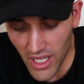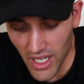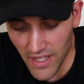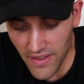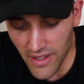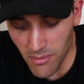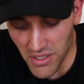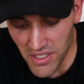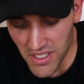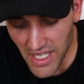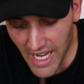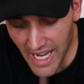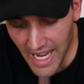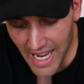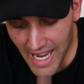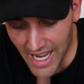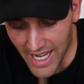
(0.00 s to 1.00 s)
and they must
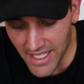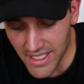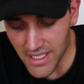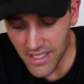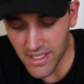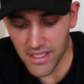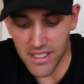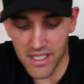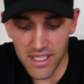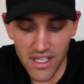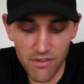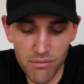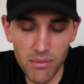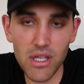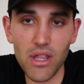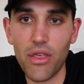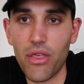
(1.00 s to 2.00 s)
add to
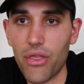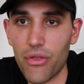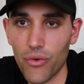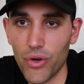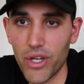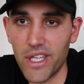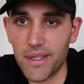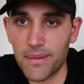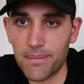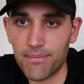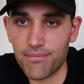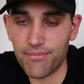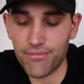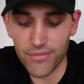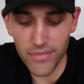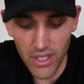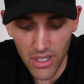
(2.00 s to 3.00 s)
give me 3.
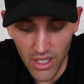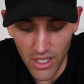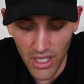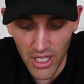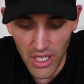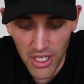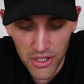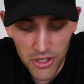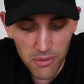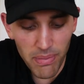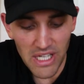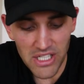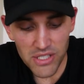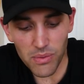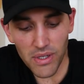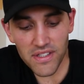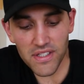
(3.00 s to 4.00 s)
The
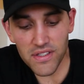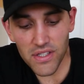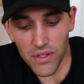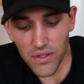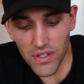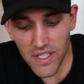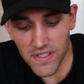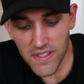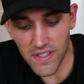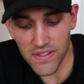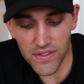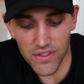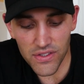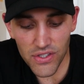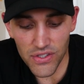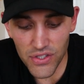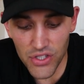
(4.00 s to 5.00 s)
best way to do this is
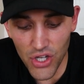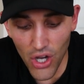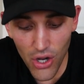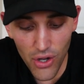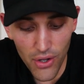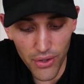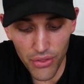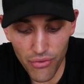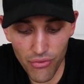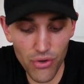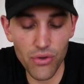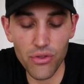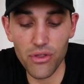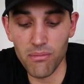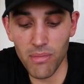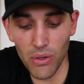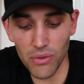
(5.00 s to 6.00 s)
to just go through
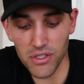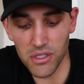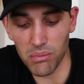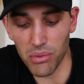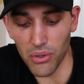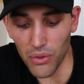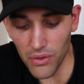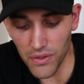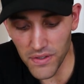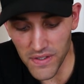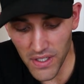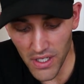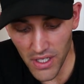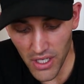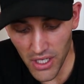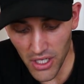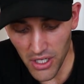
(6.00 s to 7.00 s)
the
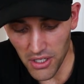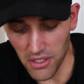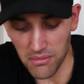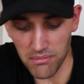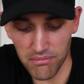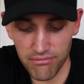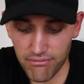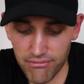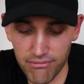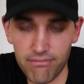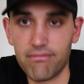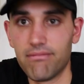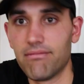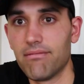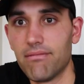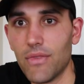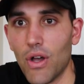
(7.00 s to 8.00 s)
multiples
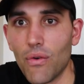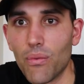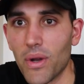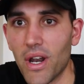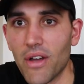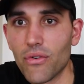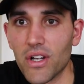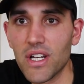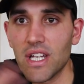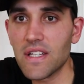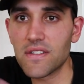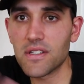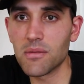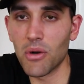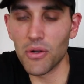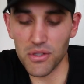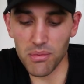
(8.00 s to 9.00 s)
of whatever it needs
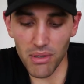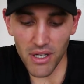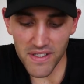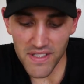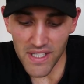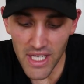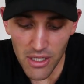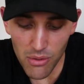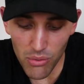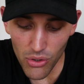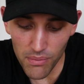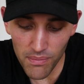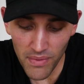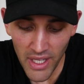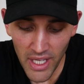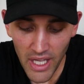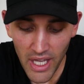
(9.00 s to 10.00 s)
to multiply to
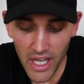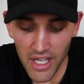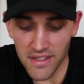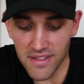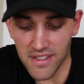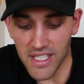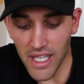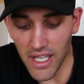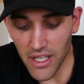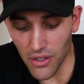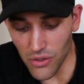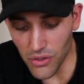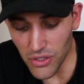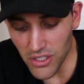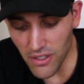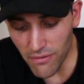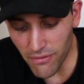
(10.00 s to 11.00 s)
equal
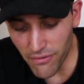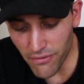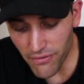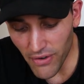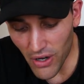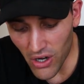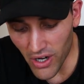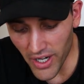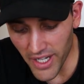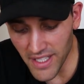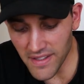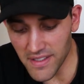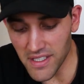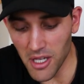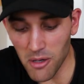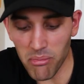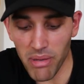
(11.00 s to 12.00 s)
until you
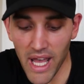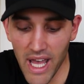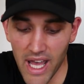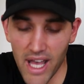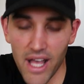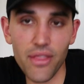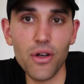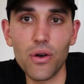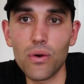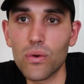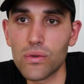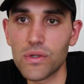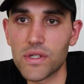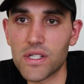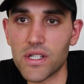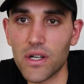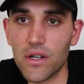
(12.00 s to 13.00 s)
find a pair that
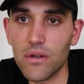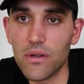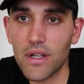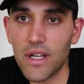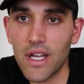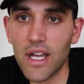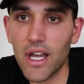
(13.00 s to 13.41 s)
also